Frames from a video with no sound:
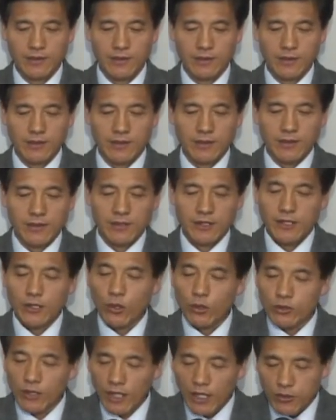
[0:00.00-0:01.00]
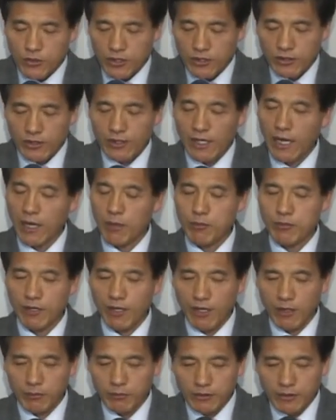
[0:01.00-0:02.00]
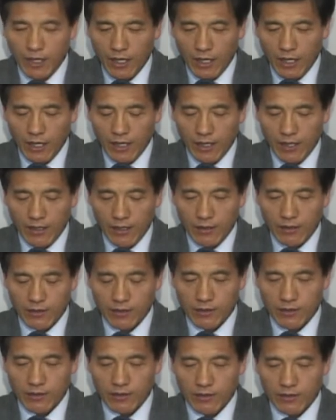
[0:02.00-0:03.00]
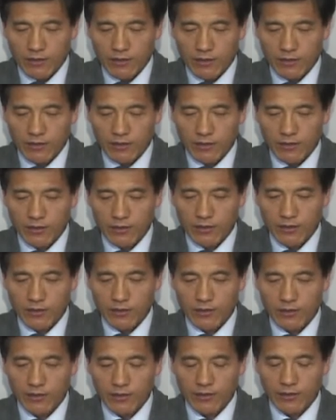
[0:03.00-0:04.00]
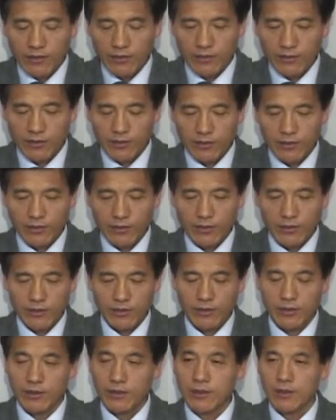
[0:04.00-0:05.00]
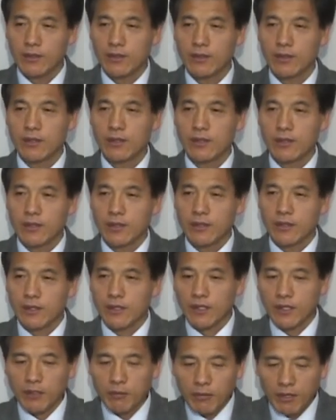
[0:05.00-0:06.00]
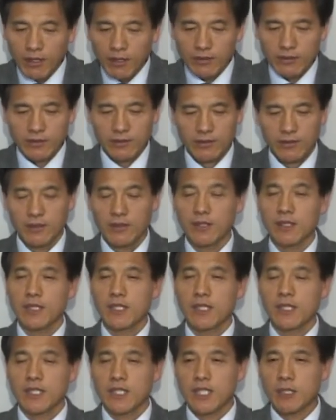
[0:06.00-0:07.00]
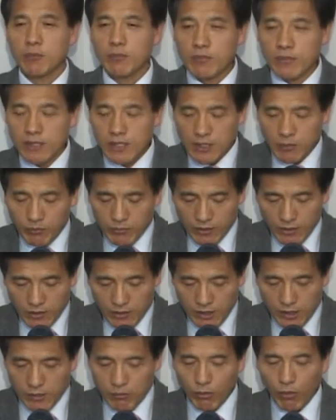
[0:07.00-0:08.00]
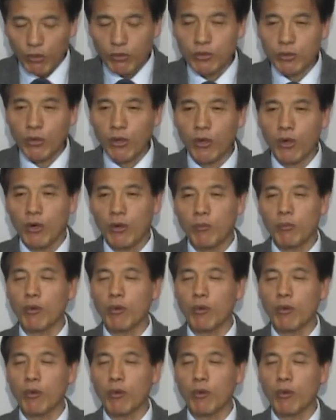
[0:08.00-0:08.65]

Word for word: It says, Dear friends. He is referring to believers as his dear friends.